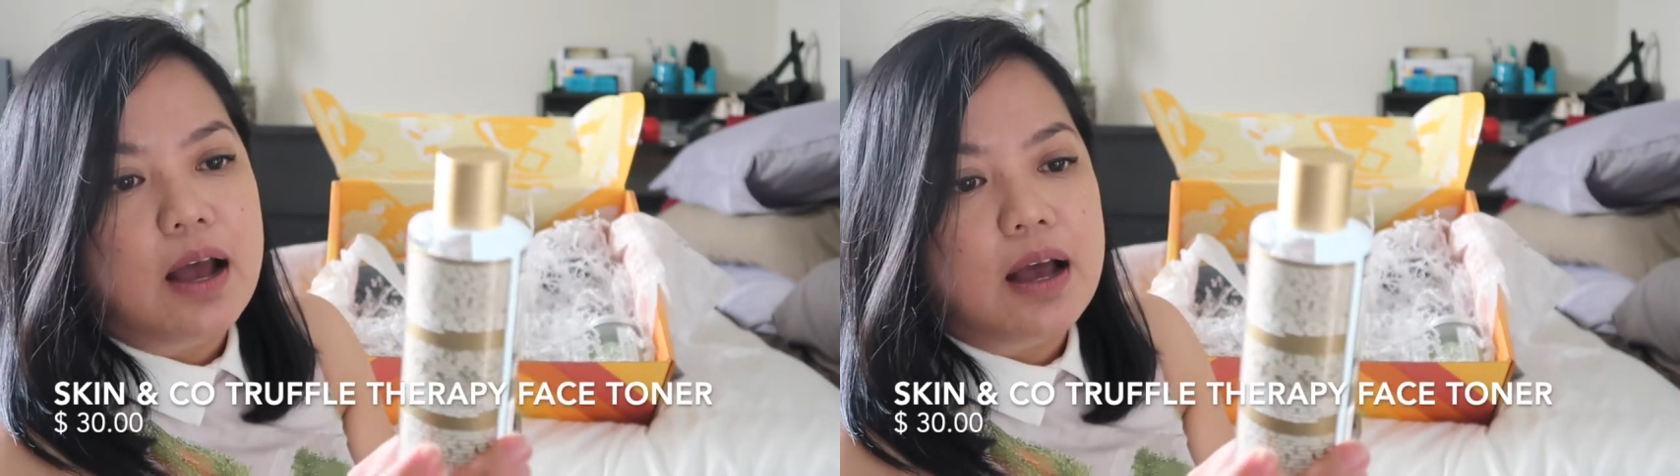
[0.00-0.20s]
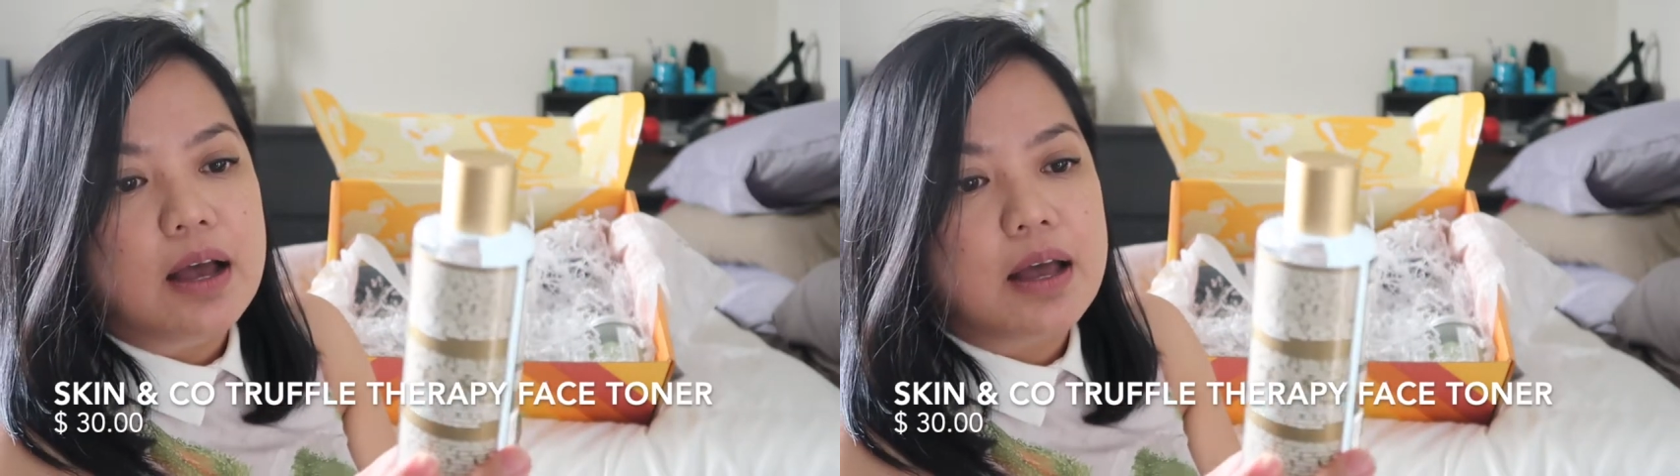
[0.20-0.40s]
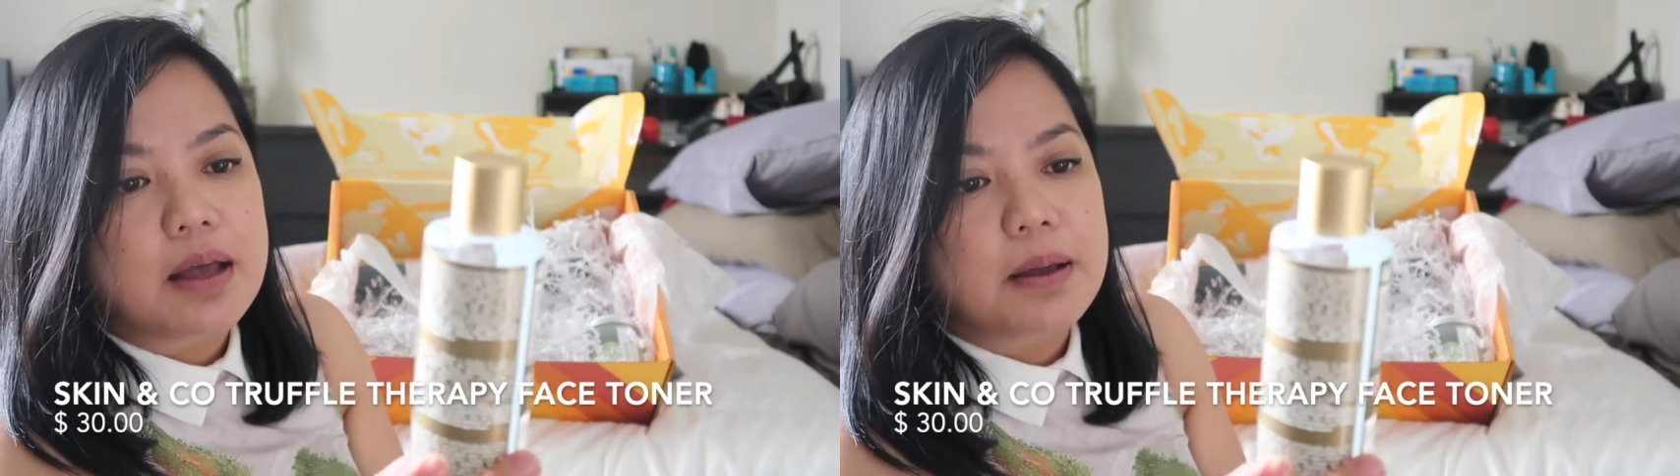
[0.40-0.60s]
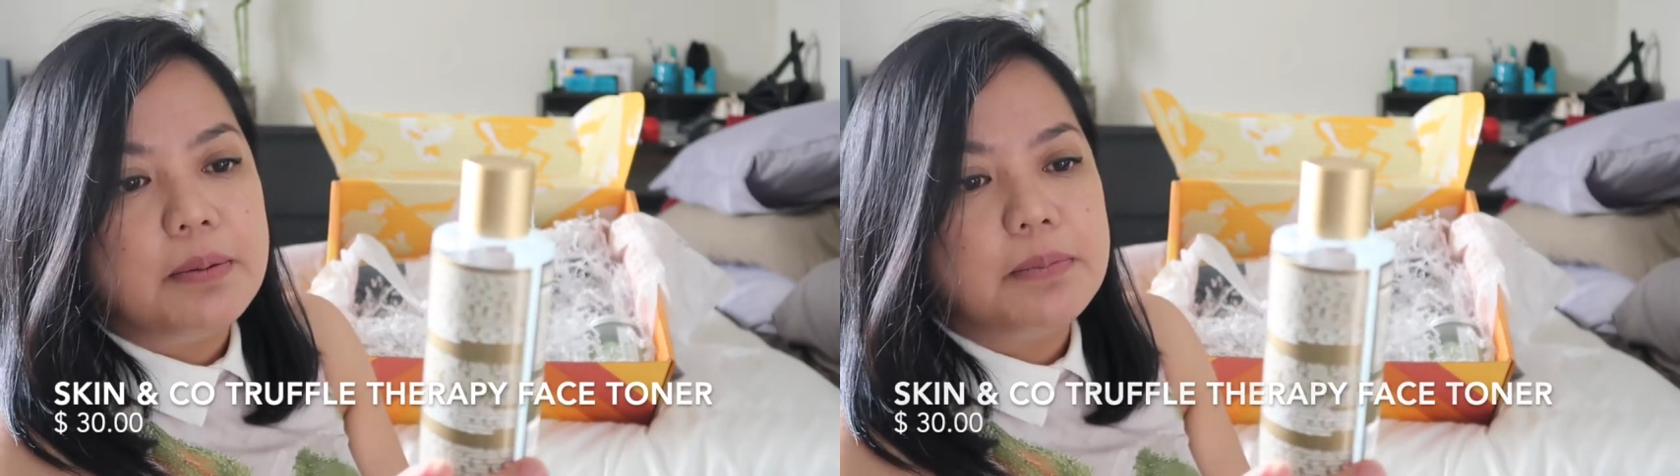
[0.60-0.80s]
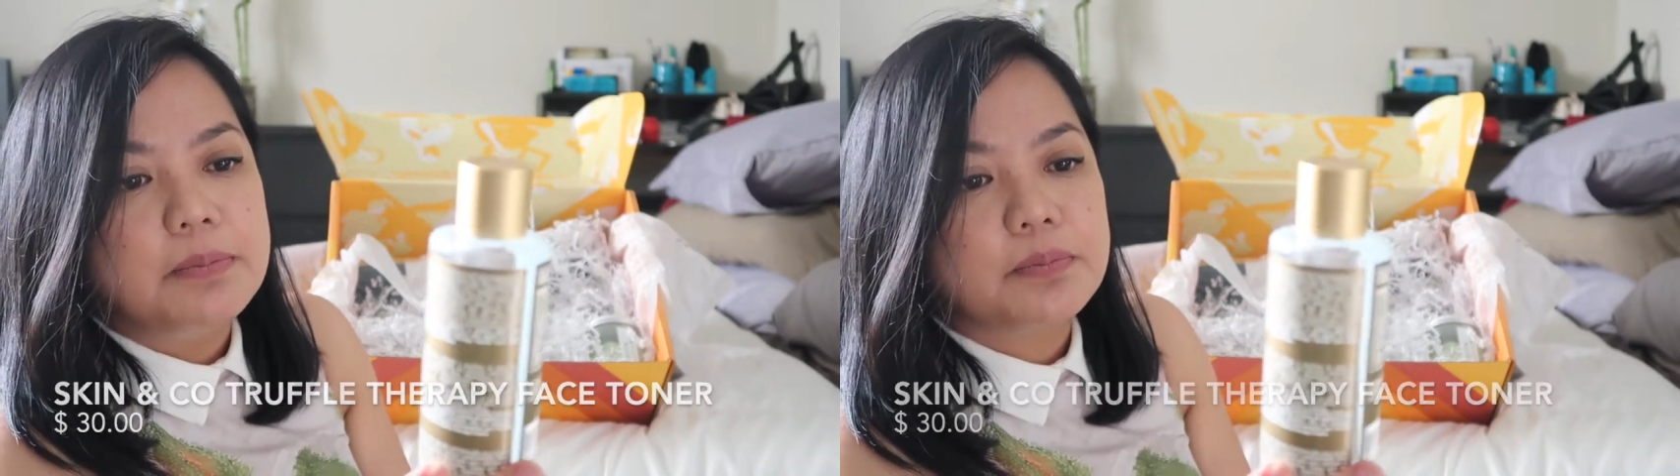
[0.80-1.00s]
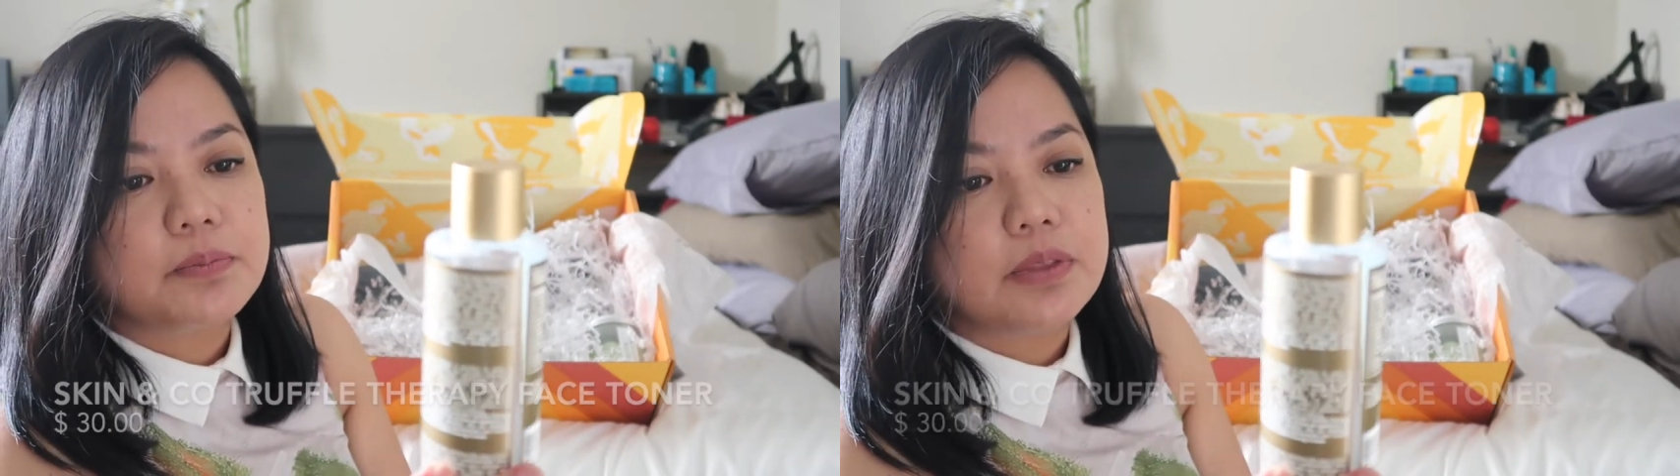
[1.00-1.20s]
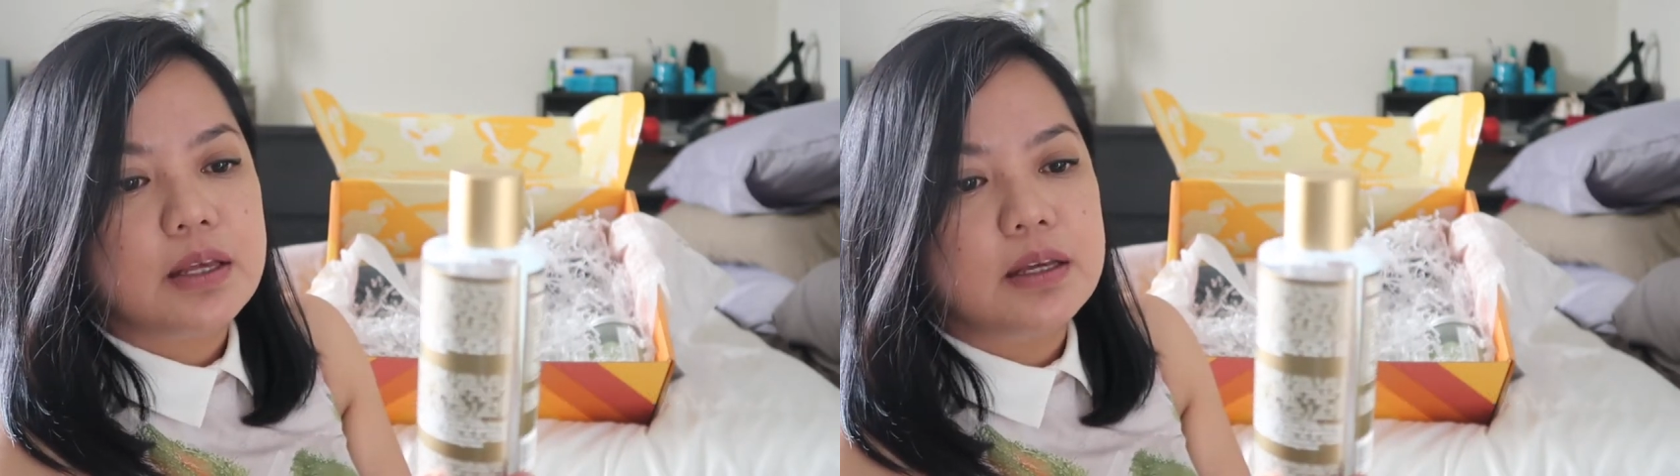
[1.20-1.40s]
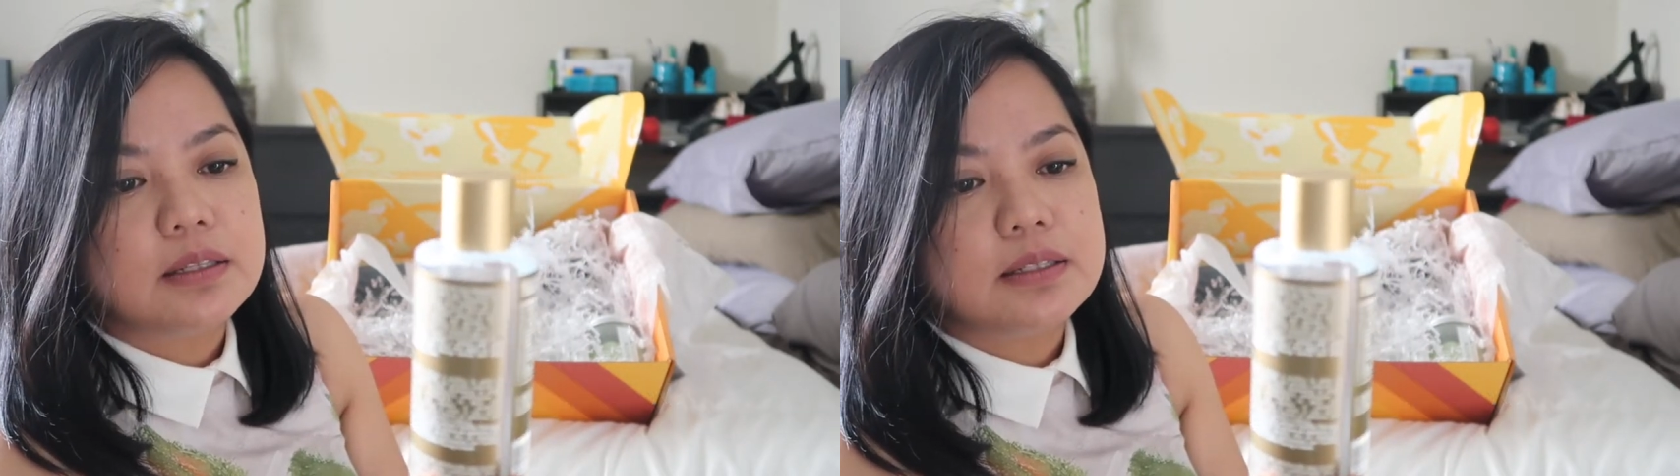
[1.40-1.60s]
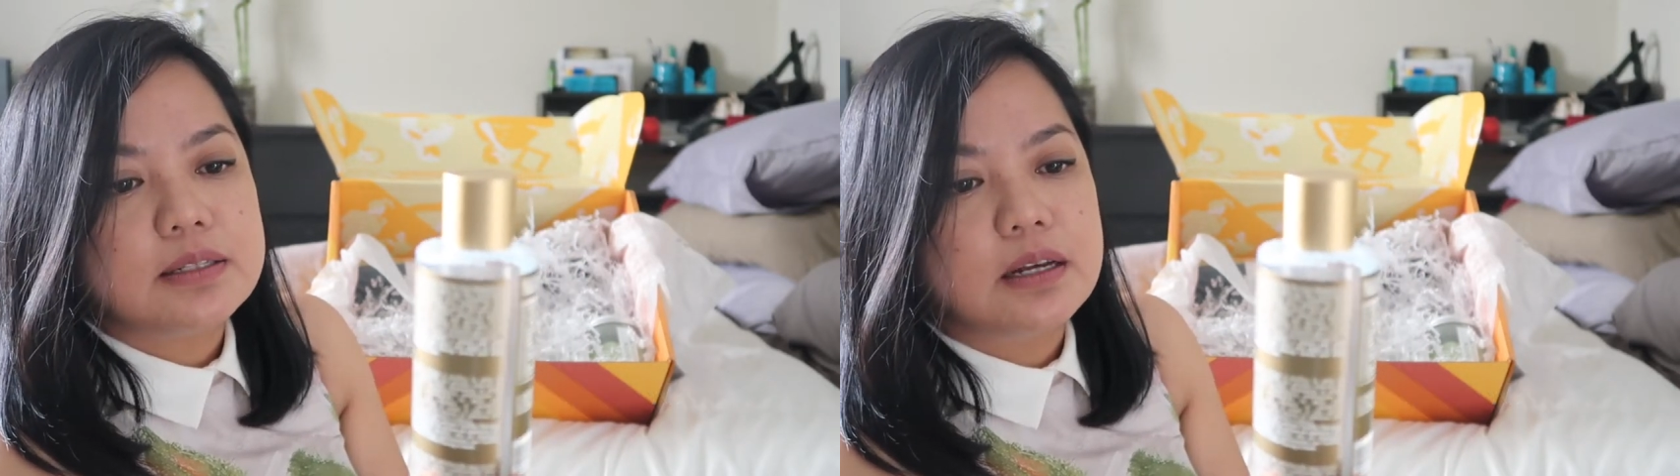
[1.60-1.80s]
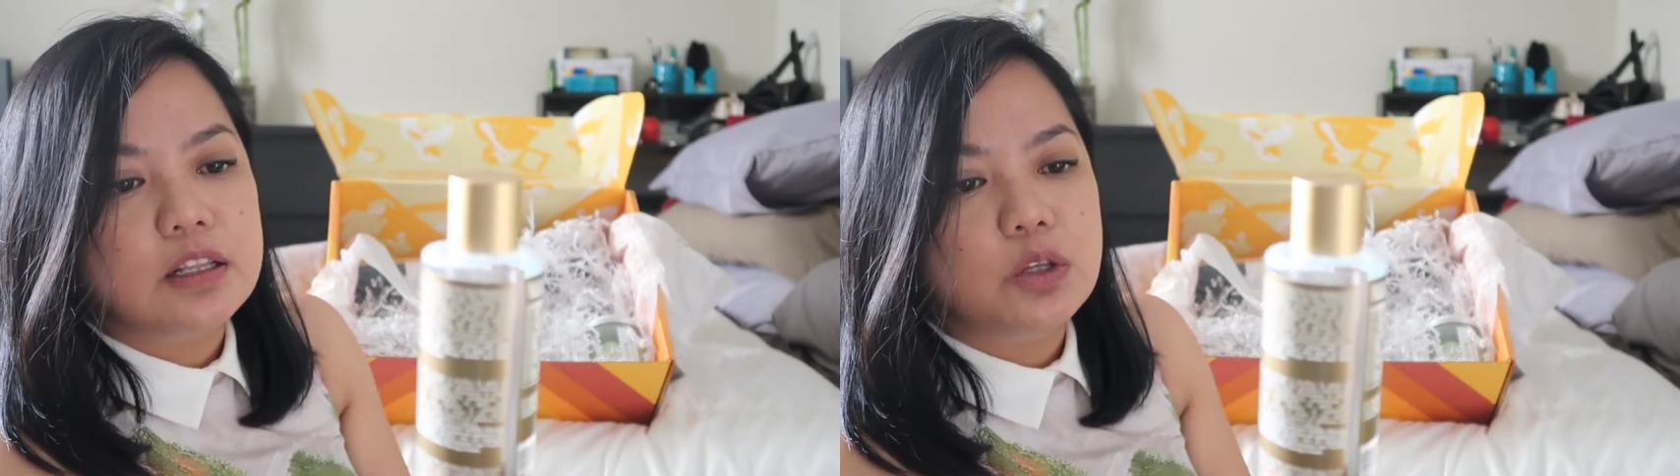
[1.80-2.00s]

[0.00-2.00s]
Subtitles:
It's a